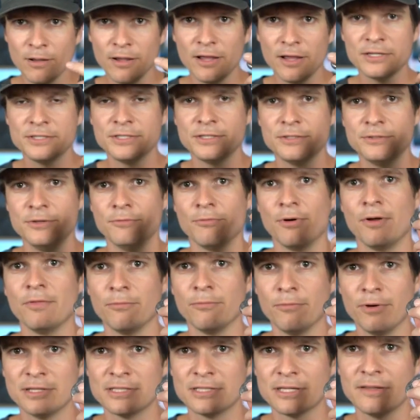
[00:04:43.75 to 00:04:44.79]
Plus, you run
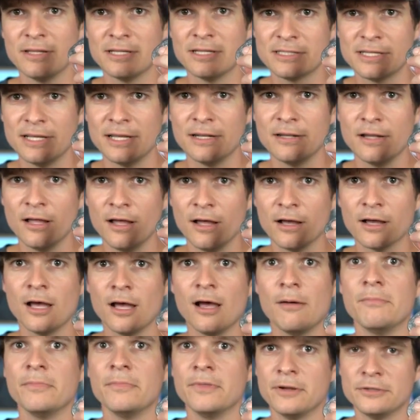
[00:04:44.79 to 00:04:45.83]
the risk of this getting hung
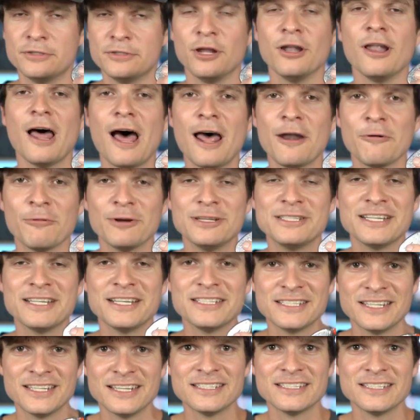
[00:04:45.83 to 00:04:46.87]
up, and there's a lot of
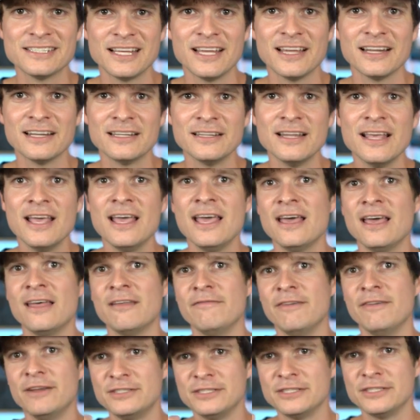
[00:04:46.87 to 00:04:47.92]
resistance. Then
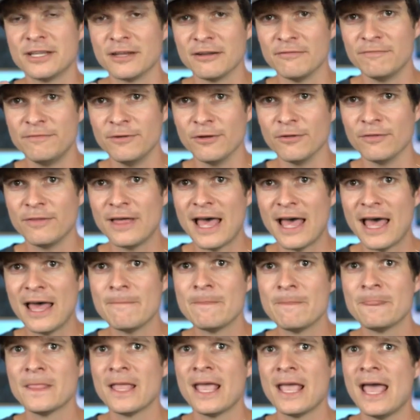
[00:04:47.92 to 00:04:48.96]
fish is going to feel
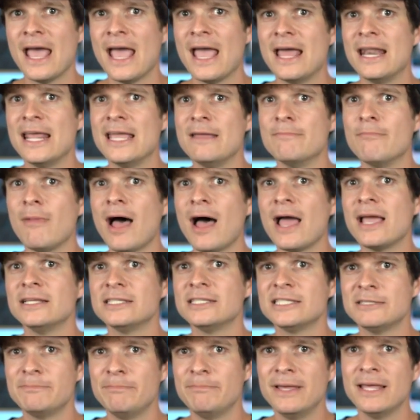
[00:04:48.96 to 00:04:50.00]
that, and he
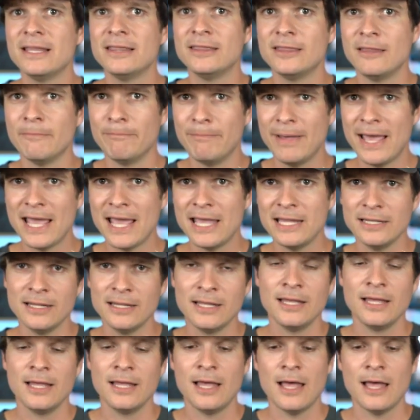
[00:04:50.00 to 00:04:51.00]
might spit the bait.